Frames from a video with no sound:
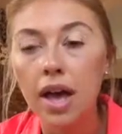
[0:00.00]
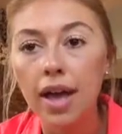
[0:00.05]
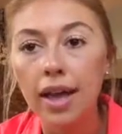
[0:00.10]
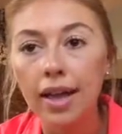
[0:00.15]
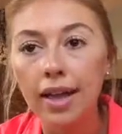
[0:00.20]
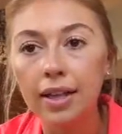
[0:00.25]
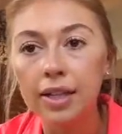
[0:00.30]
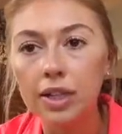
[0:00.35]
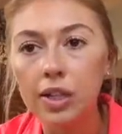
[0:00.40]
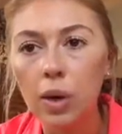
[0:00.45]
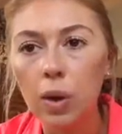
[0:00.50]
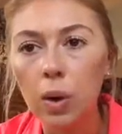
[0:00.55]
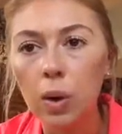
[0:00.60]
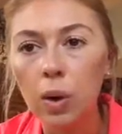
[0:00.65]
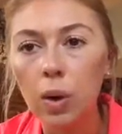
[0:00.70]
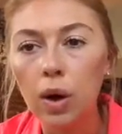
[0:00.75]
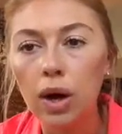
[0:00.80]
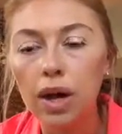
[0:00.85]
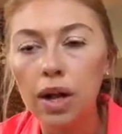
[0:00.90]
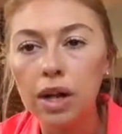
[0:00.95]
and
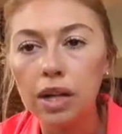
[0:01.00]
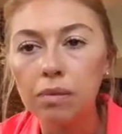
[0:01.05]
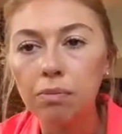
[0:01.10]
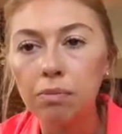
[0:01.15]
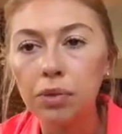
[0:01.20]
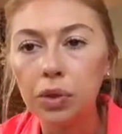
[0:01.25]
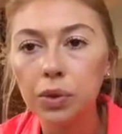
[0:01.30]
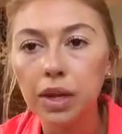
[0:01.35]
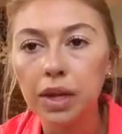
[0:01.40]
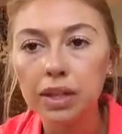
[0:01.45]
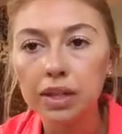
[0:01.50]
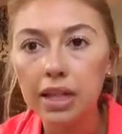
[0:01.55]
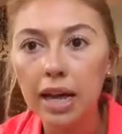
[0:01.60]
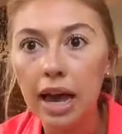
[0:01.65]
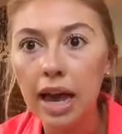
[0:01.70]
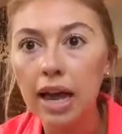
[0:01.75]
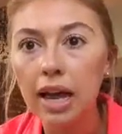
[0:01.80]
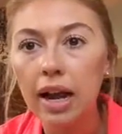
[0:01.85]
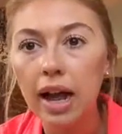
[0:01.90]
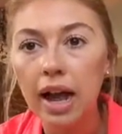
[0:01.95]
so throughout
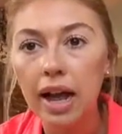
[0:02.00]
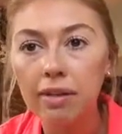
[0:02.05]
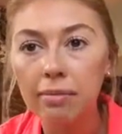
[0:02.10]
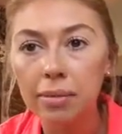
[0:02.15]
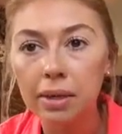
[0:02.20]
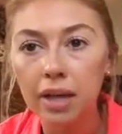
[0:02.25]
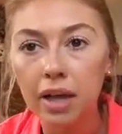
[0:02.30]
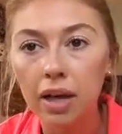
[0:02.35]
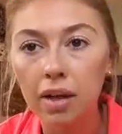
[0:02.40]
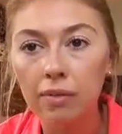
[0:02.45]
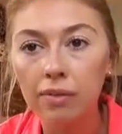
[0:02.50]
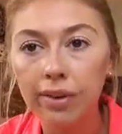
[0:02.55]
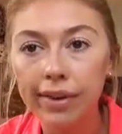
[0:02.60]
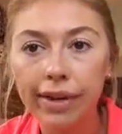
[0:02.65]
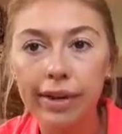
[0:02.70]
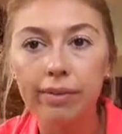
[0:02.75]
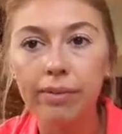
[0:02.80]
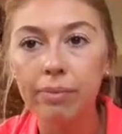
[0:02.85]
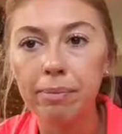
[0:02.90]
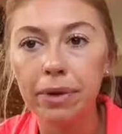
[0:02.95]
that I've become
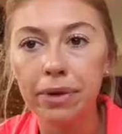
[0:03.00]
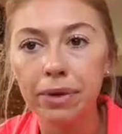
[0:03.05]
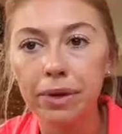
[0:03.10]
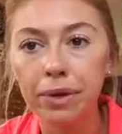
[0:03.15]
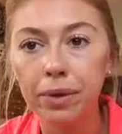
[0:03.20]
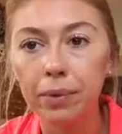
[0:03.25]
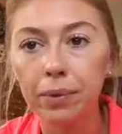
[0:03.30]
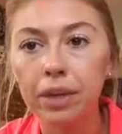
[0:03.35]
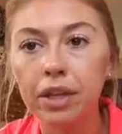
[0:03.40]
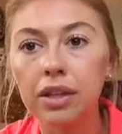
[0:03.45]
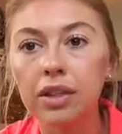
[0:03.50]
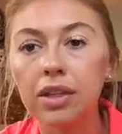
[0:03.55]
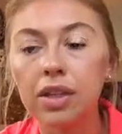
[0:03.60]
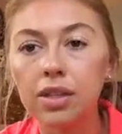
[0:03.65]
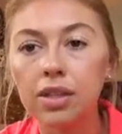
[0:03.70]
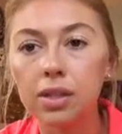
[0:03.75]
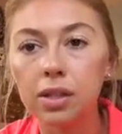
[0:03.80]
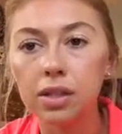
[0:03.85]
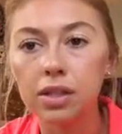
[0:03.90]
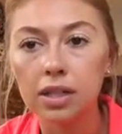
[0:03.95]
very familiar with the
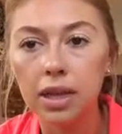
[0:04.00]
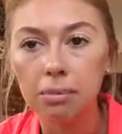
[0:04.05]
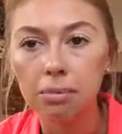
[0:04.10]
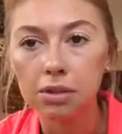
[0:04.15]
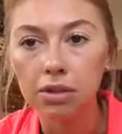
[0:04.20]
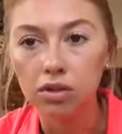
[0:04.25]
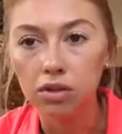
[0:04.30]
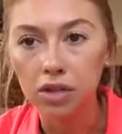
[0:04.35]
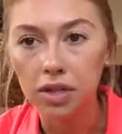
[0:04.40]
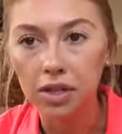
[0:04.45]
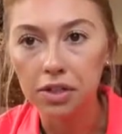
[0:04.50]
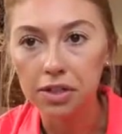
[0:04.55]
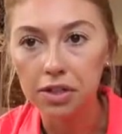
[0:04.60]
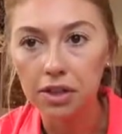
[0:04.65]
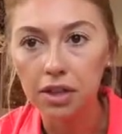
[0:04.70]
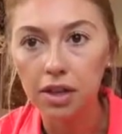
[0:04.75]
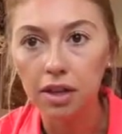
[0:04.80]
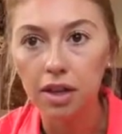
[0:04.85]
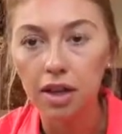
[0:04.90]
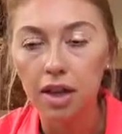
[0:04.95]
certain types of
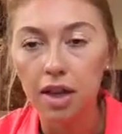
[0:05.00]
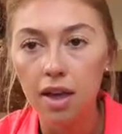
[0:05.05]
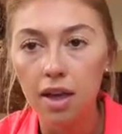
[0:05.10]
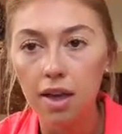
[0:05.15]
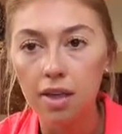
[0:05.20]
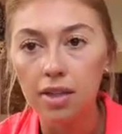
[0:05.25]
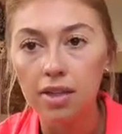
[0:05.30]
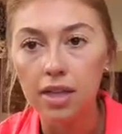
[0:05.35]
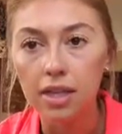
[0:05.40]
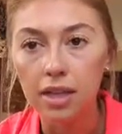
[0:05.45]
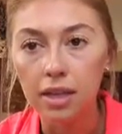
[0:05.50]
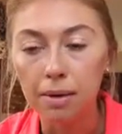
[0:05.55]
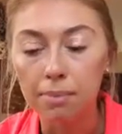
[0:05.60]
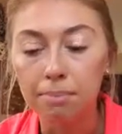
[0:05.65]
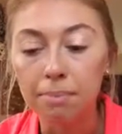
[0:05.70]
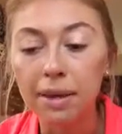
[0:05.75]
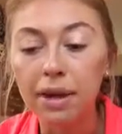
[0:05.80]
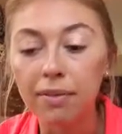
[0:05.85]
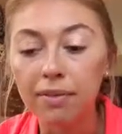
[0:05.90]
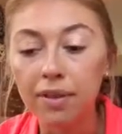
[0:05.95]
stretching, the
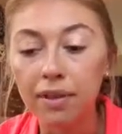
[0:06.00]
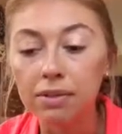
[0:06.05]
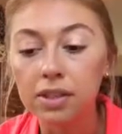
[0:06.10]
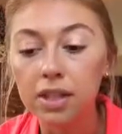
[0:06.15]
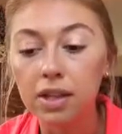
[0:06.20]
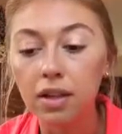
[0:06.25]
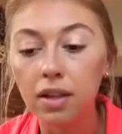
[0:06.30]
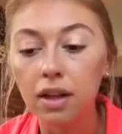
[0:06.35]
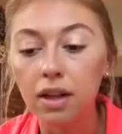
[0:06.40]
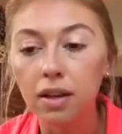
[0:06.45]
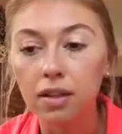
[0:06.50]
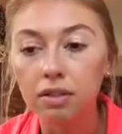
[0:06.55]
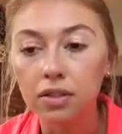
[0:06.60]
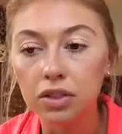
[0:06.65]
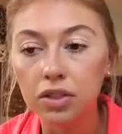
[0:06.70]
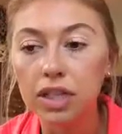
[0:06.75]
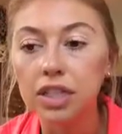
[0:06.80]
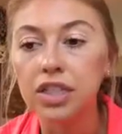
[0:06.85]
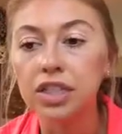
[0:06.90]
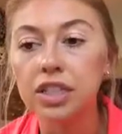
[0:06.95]
benefits of
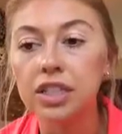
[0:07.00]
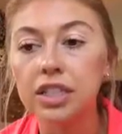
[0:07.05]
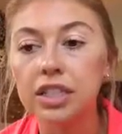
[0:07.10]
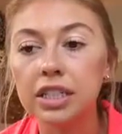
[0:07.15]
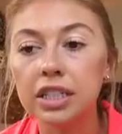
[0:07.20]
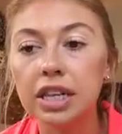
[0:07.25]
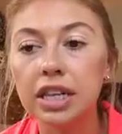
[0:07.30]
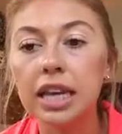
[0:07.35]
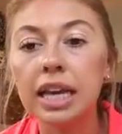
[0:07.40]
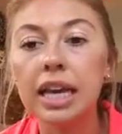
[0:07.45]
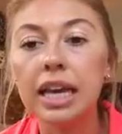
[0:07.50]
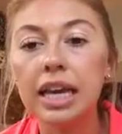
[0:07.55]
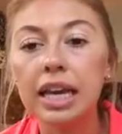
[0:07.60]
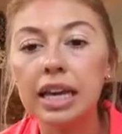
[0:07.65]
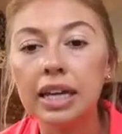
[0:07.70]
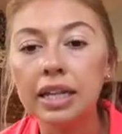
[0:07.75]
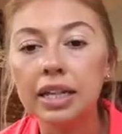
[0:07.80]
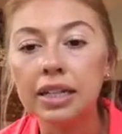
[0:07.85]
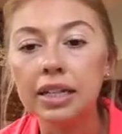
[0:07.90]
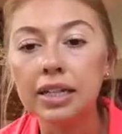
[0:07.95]
stretching,
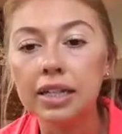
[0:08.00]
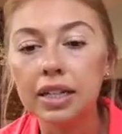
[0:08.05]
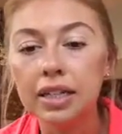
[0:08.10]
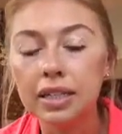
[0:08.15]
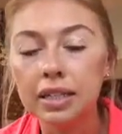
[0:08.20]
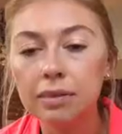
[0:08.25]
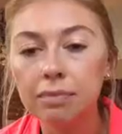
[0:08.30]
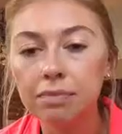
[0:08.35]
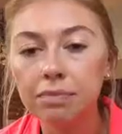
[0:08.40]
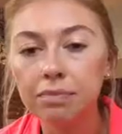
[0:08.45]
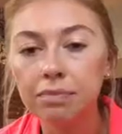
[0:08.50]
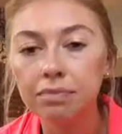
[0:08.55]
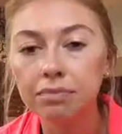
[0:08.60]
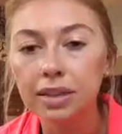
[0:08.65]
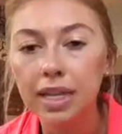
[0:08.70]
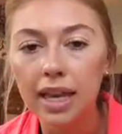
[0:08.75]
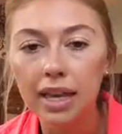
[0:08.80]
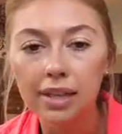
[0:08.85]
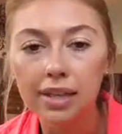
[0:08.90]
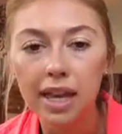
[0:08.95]
and
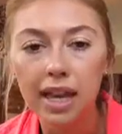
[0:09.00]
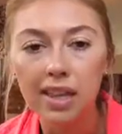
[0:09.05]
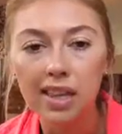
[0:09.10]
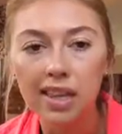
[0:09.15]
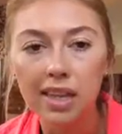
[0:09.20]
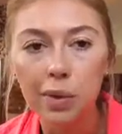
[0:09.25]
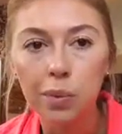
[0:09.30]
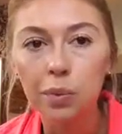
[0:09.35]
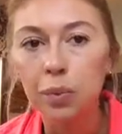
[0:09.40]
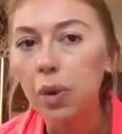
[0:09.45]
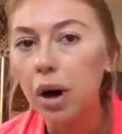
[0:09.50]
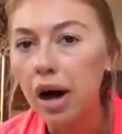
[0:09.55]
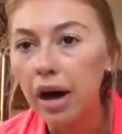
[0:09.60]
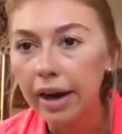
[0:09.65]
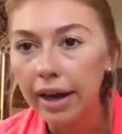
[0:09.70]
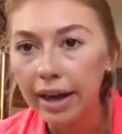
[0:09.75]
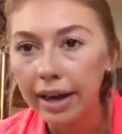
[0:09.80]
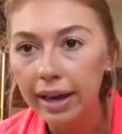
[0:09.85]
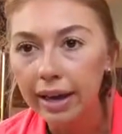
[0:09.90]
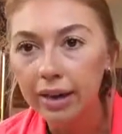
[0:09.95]
exactly
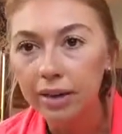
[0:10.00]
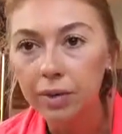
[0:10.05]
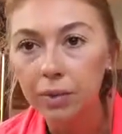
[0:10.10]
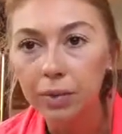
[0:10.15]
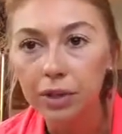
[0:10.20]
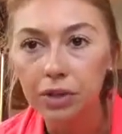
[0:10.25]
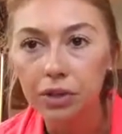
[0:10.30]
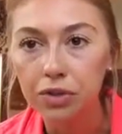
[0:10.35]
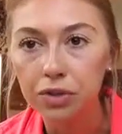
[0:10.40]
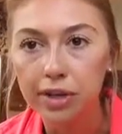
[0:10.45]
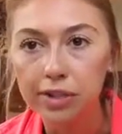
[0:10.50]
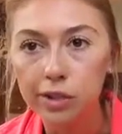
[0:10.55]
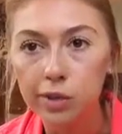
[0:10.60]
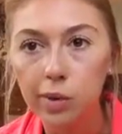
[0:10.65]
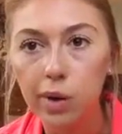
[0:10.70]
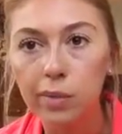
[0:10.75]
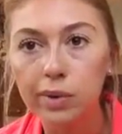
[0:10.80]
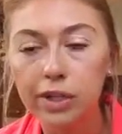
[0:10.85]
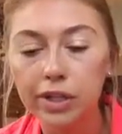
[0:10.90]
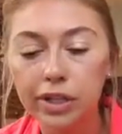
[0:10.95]
why we stretch
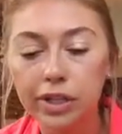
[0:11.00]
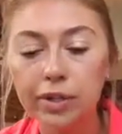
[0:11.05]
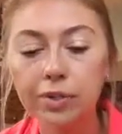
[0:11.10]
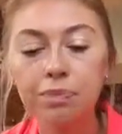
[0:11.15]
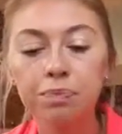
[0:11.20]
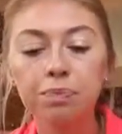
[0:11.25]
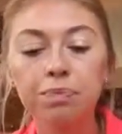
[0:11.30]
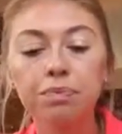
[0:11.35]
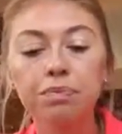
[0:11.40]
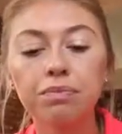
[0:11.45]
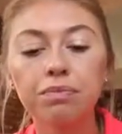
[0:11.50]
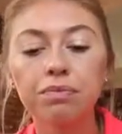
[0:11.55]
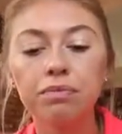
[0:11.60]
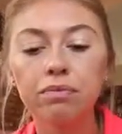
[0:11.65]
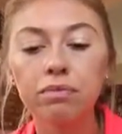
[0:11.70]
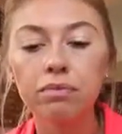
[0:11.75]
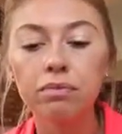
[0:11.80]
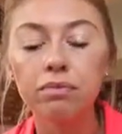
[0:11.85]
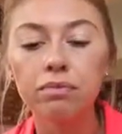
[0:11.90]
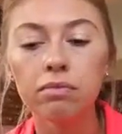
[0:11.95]
what we do,
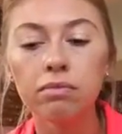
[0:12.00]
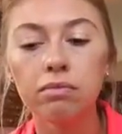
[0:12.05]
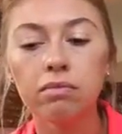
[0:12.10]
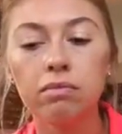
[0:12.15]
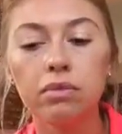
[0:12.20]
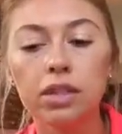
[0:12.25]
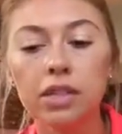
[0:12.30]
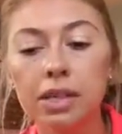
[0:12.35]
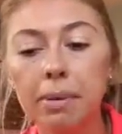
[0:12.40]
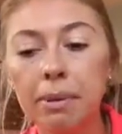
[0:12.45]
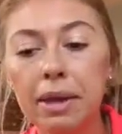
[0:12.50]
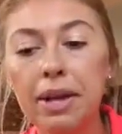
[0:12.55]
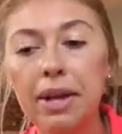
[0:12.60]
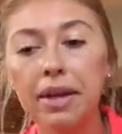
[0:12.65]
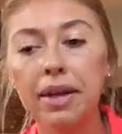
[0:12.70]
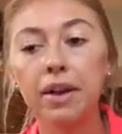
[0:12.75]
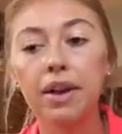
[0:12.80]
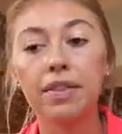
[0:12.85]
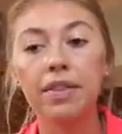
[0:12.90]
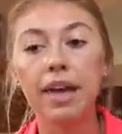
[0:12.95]

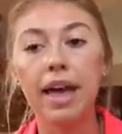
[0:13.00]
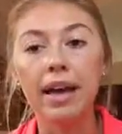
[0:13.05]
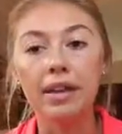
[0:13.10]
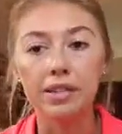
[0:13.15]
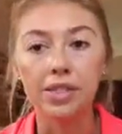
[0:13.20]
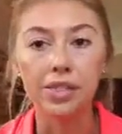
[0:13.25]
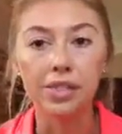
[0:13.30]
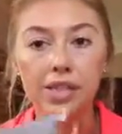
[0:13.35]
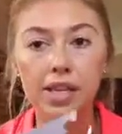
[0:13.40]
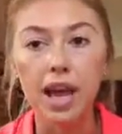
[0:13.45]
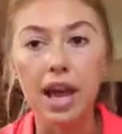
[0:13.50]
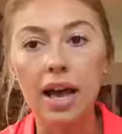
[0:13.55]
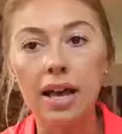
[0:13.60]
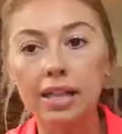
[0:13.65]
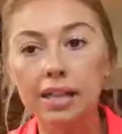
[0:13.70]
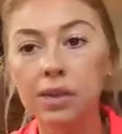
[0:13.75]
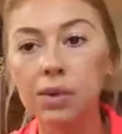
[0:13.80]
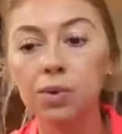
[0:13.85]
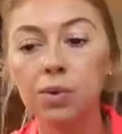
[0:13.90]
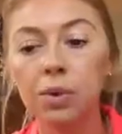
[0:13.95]
depending on the
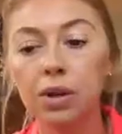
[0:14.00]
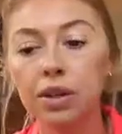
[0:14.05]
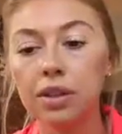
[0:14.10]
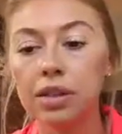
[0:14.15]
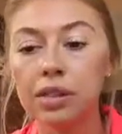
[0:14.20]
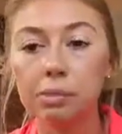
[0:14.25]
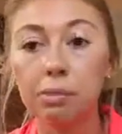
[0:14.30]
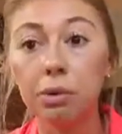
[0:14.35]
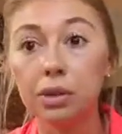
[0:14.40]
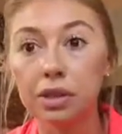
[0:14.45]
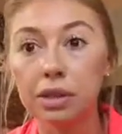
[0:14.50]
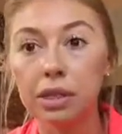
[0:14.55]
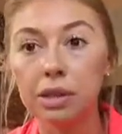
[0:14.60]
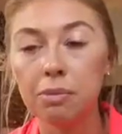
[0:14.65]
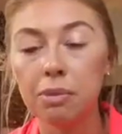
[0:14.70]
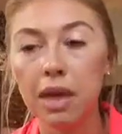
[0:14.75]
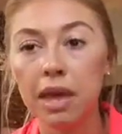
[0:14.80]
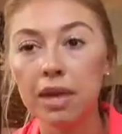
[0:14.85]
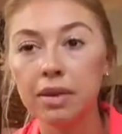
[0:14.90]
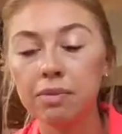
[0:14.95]
exercise or the sport that you
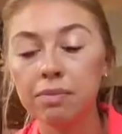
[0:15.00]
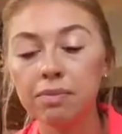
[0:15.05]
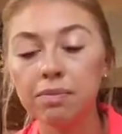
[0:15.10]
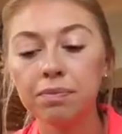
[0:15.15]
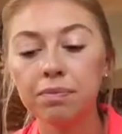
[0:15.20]
play.